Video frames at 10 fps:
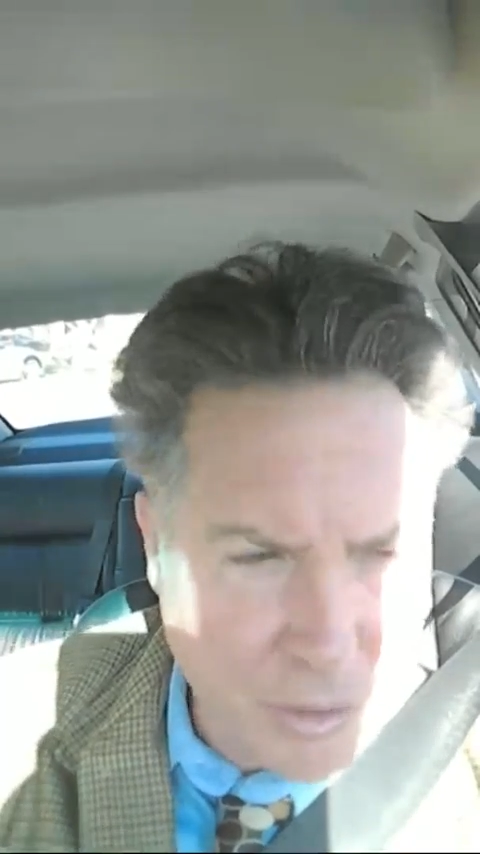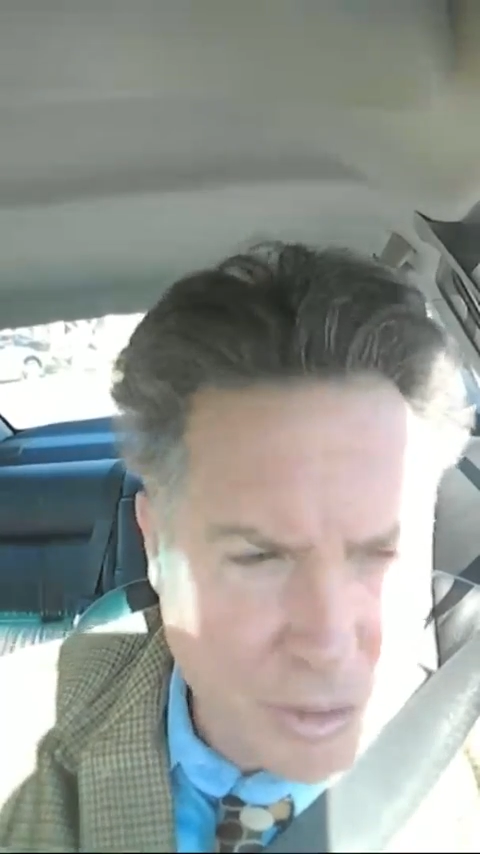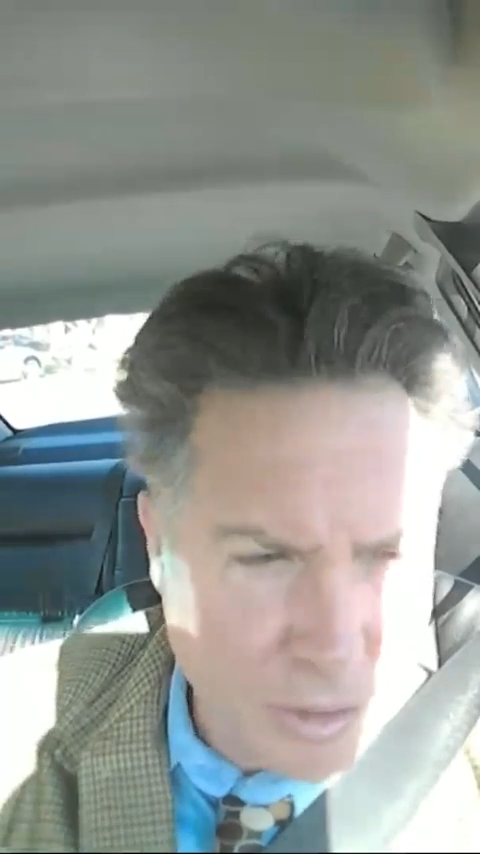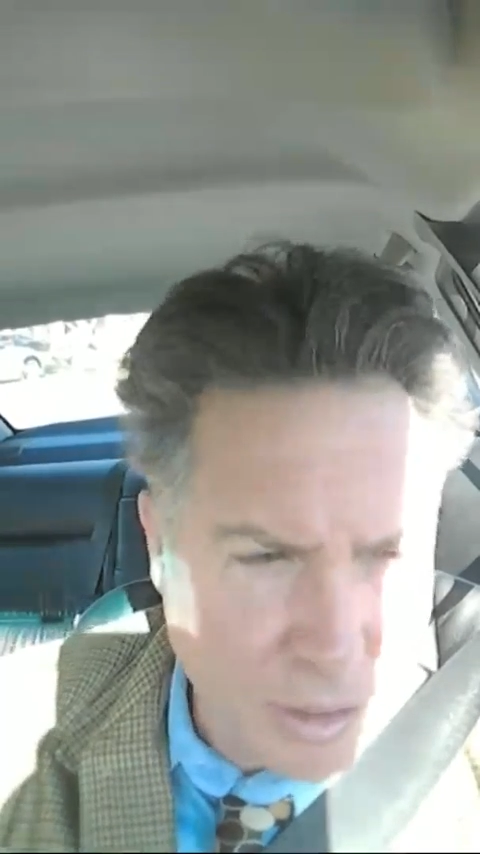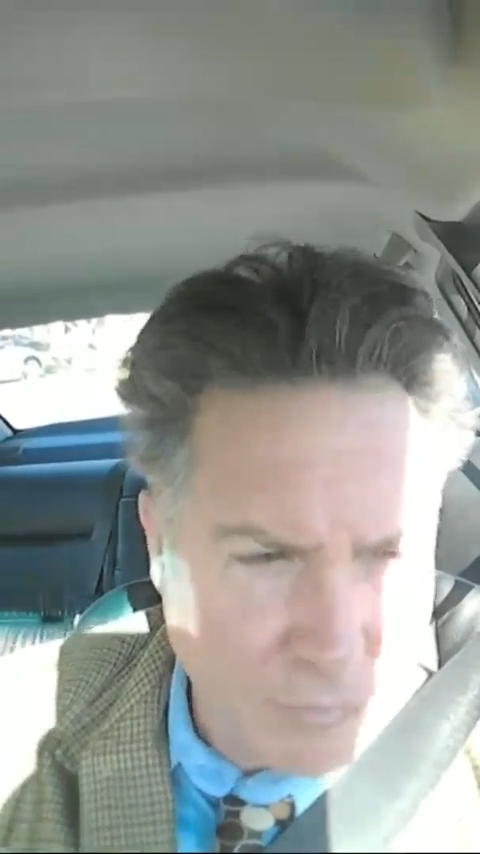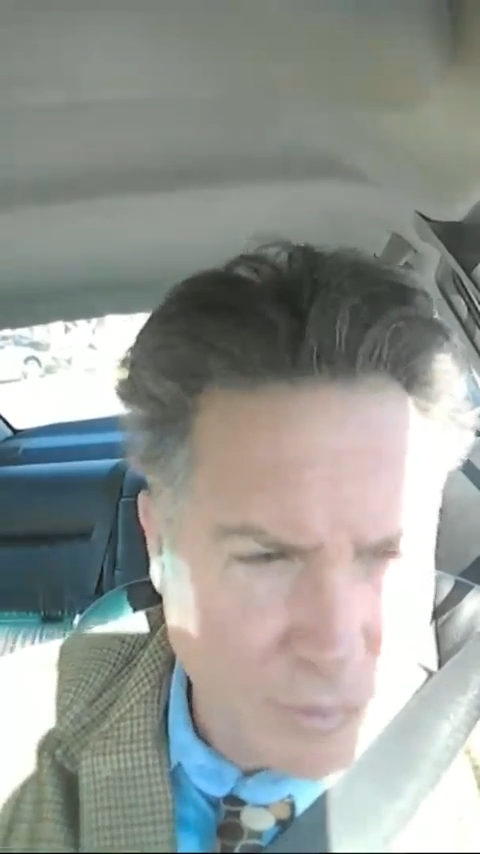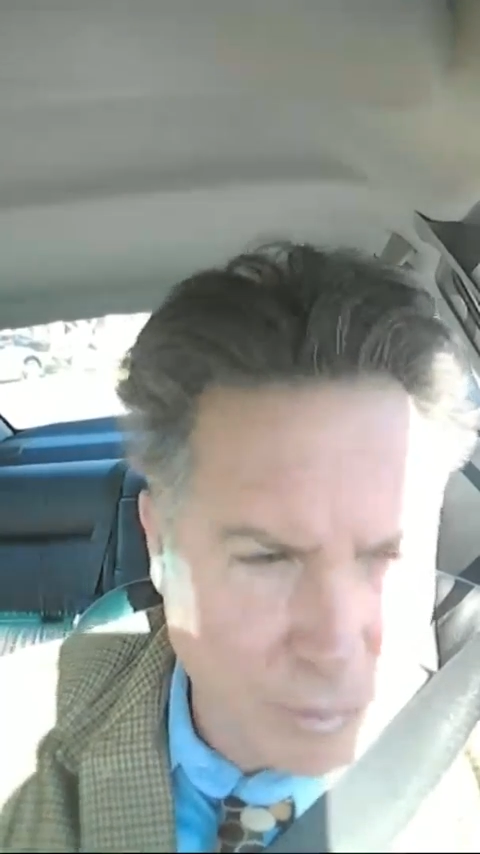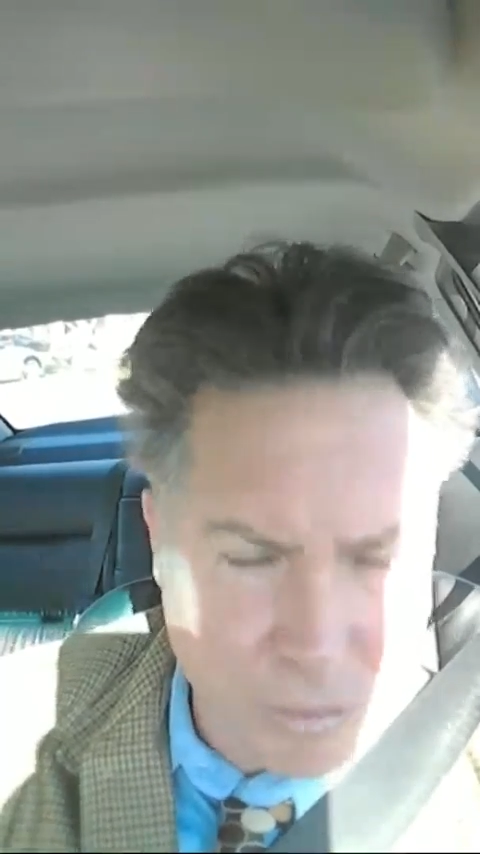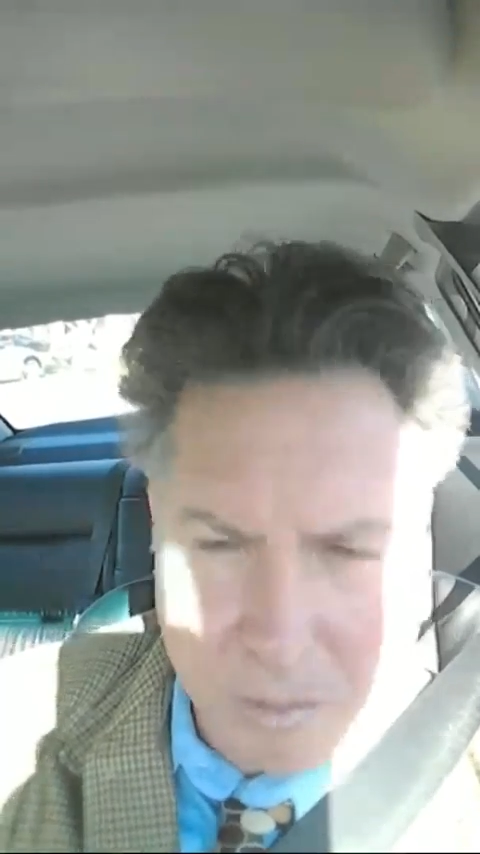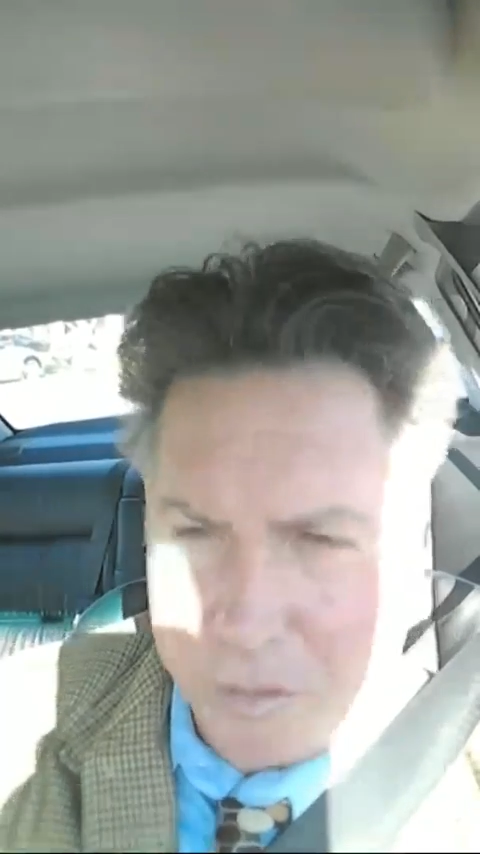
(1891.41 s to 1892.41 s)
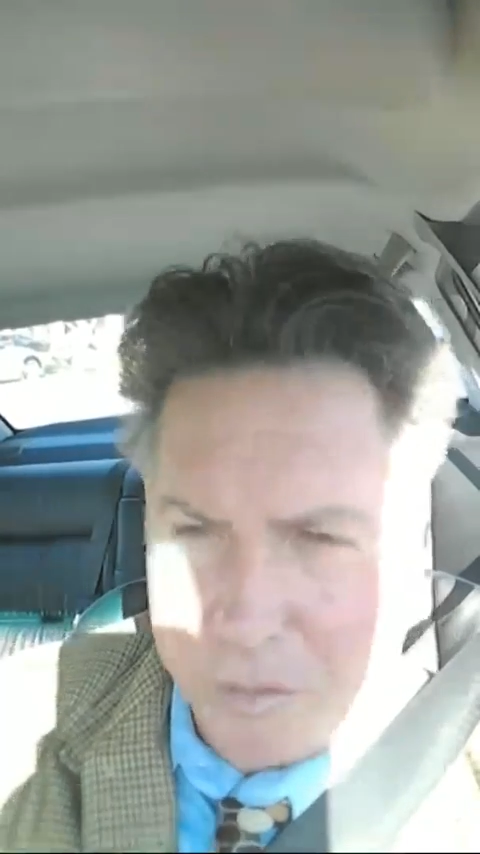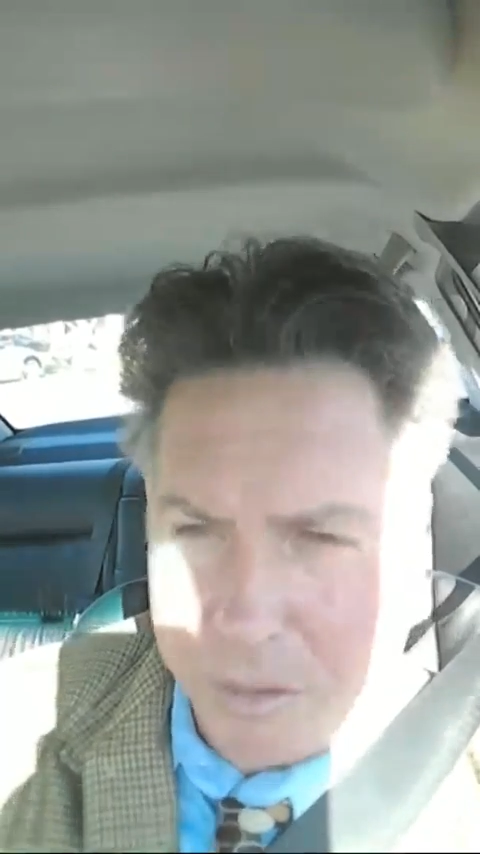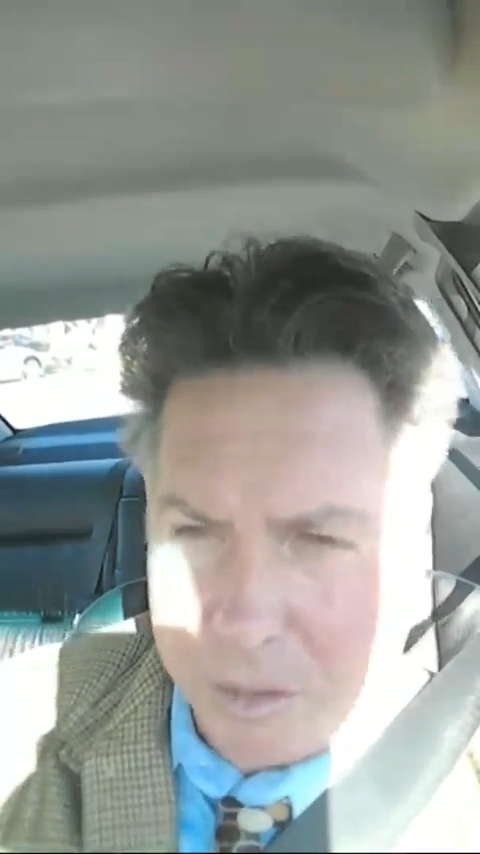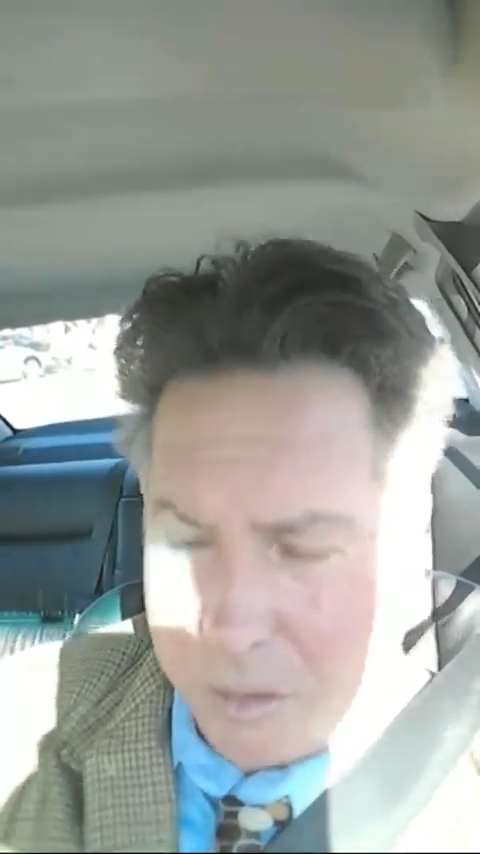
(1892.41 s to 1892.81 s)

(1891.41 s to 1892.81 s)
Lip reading: This is stuff that grows on my trees.